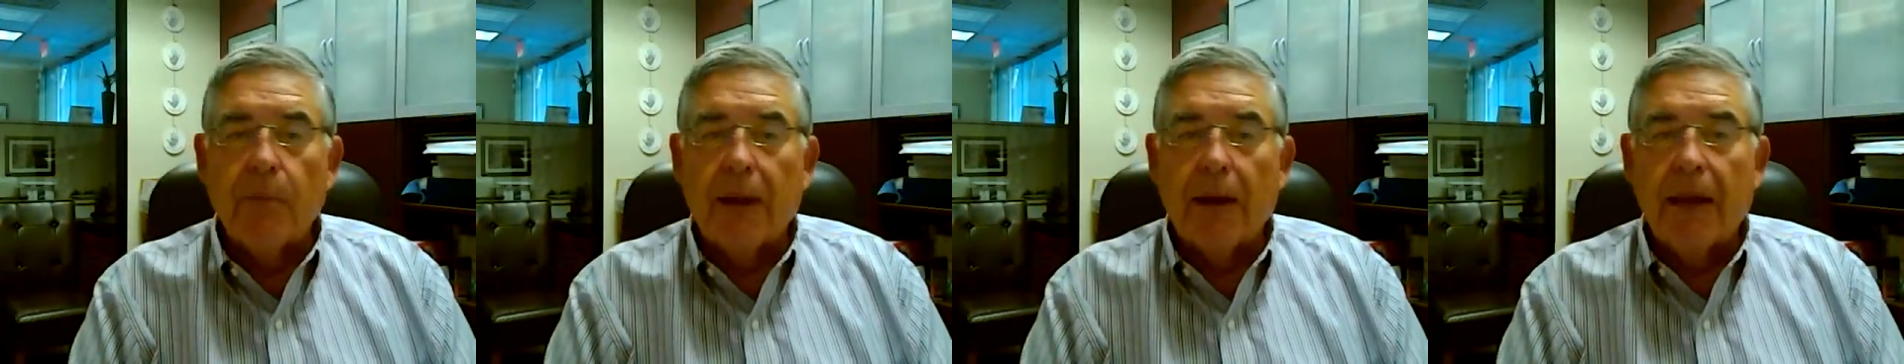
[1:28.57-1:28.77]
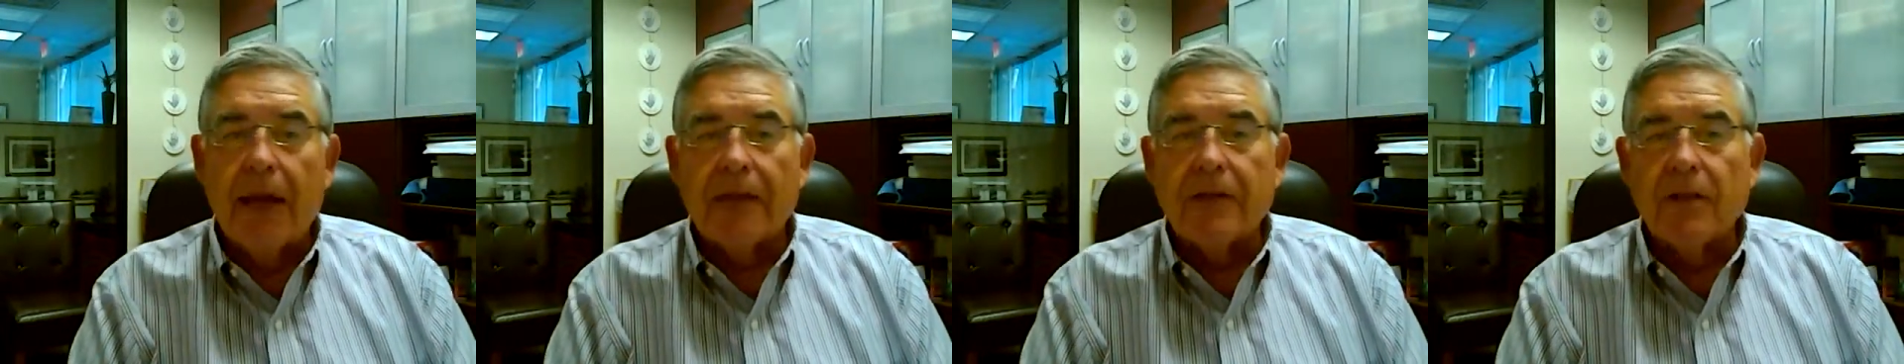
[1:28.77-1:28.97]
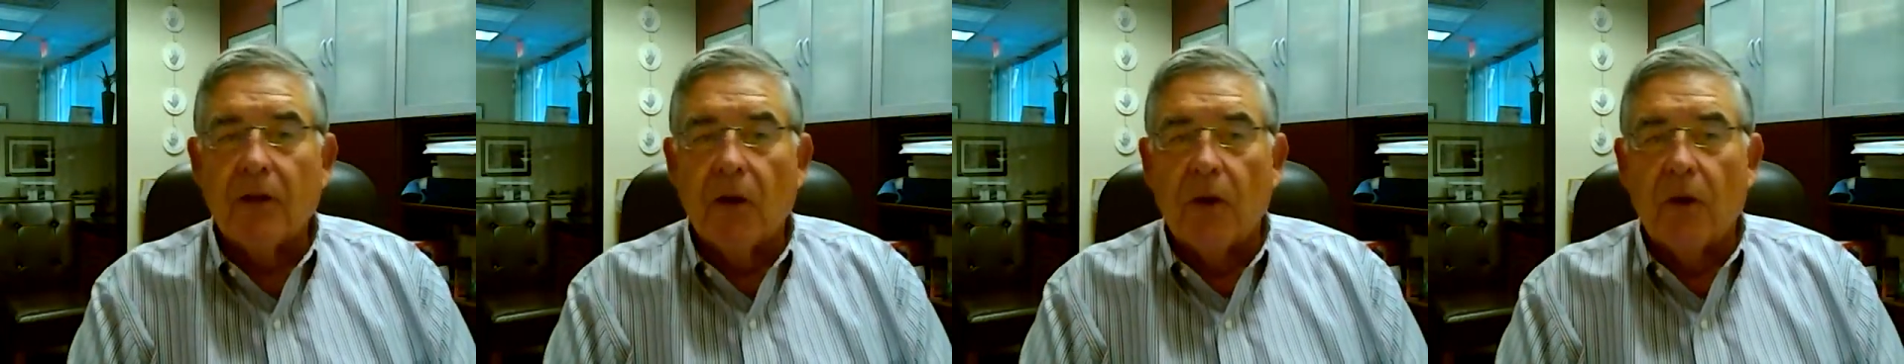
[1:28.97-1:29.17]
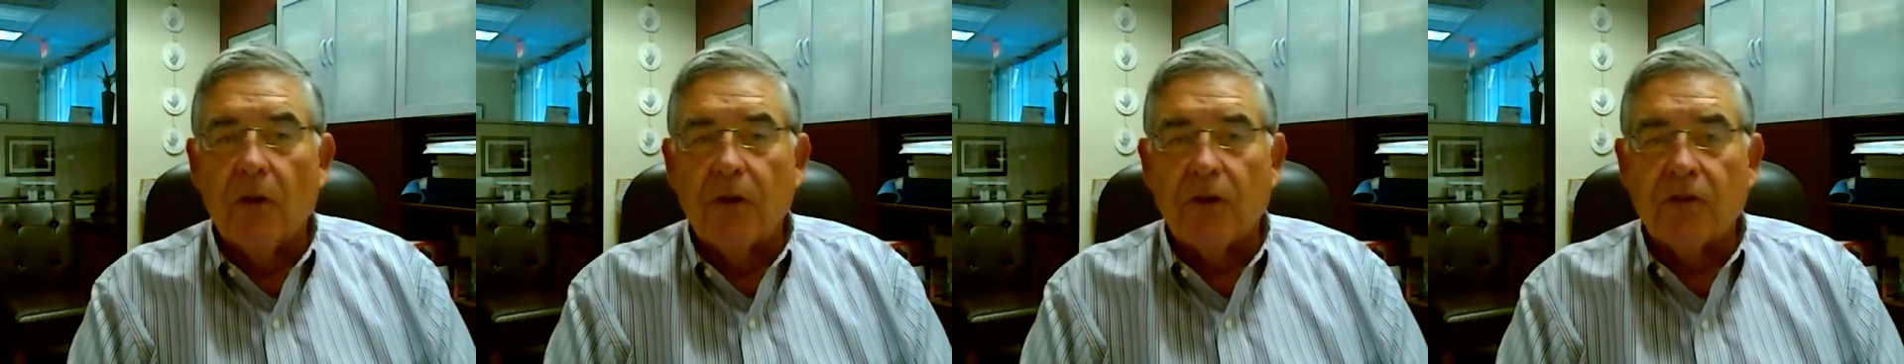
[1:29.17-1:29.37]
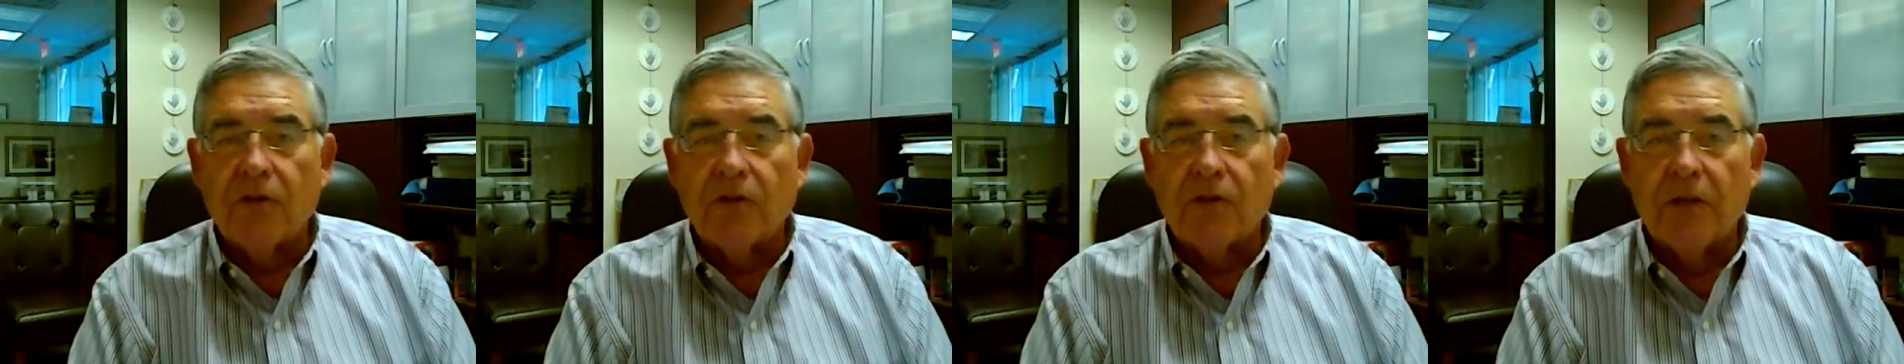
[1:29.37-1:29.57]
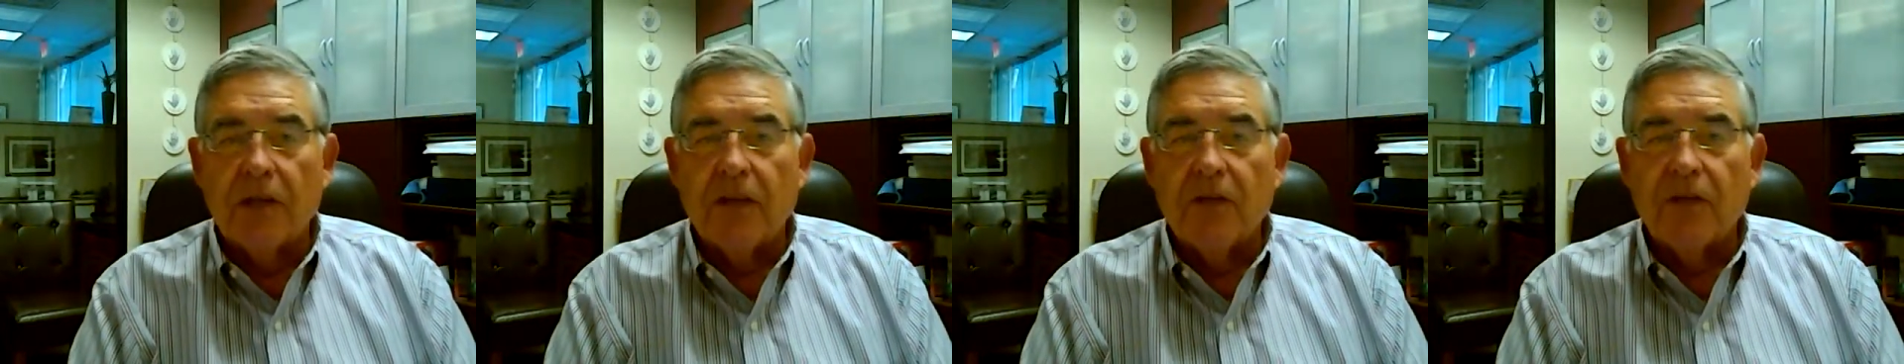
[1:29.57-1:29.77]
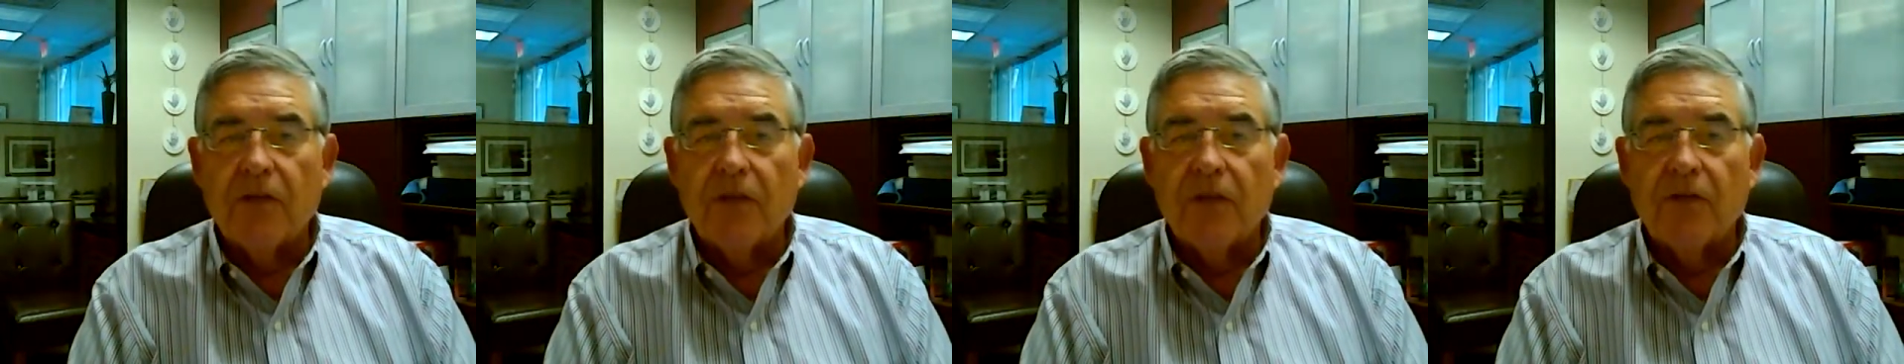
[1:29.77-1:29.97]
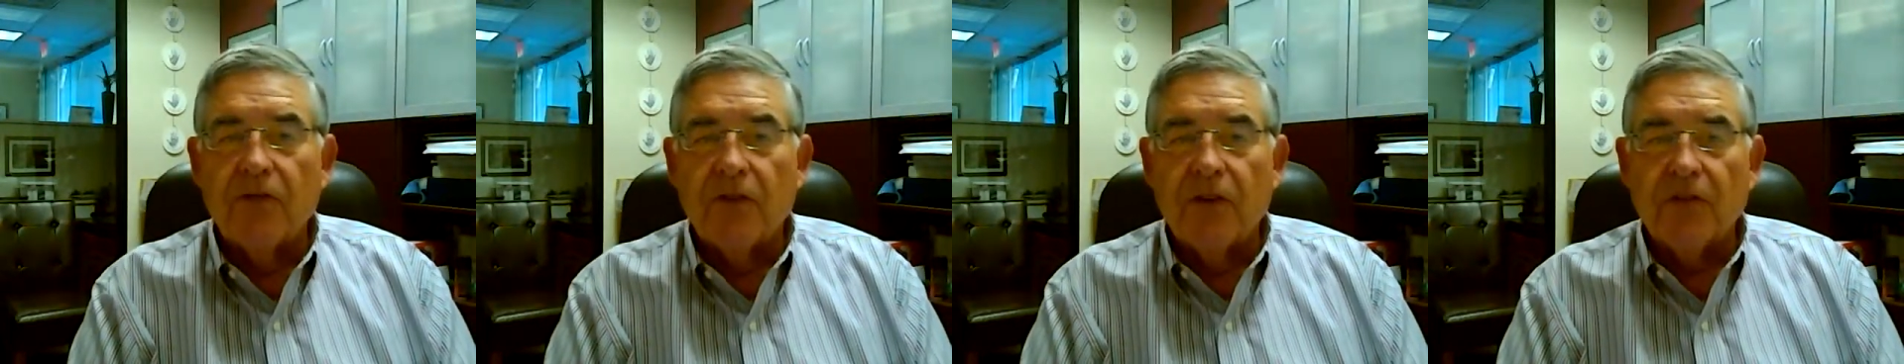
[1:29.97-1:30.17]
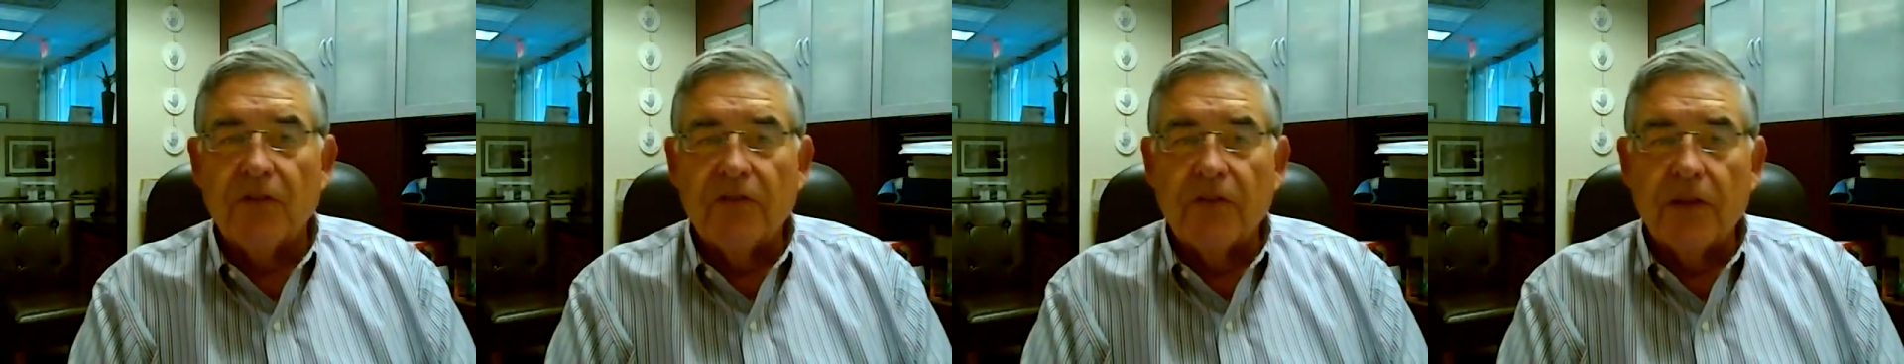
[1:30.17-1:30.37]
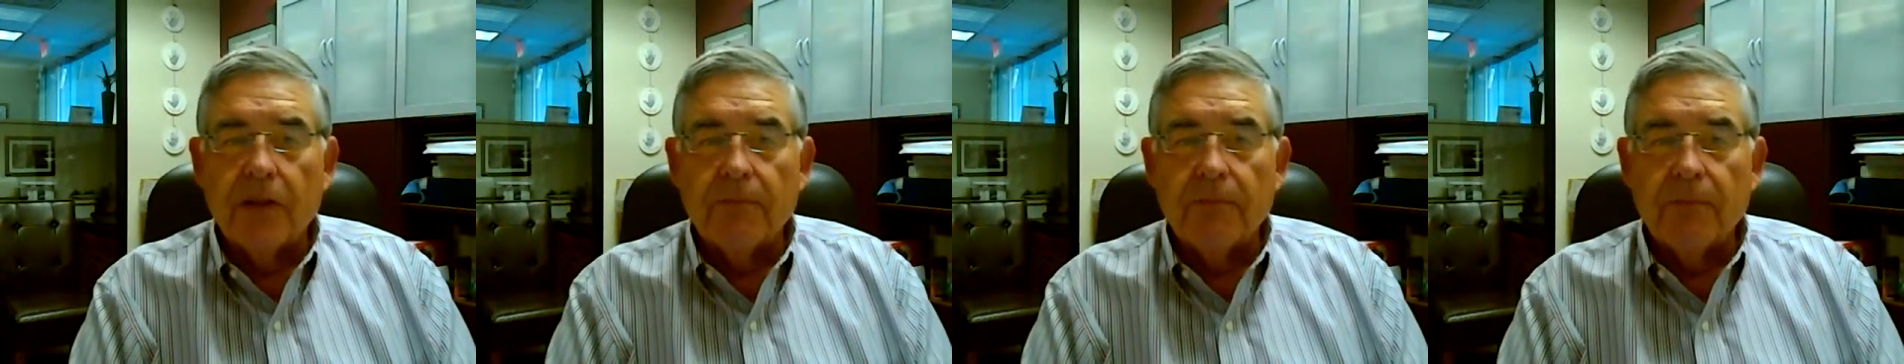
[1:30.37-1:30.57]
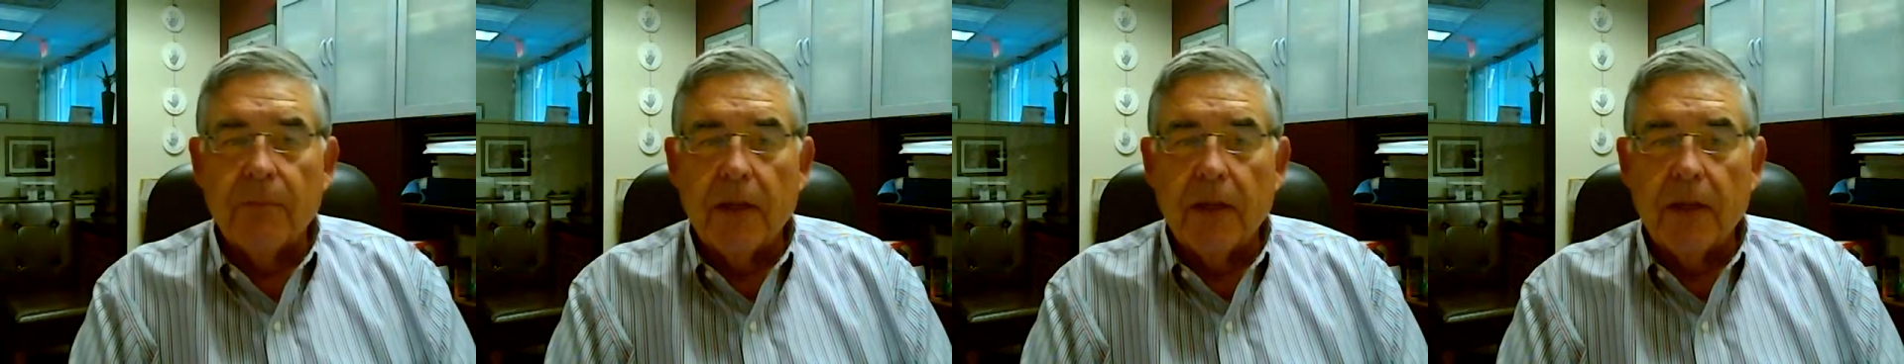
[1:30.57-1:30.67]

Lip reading: my next goal, is hitting 250.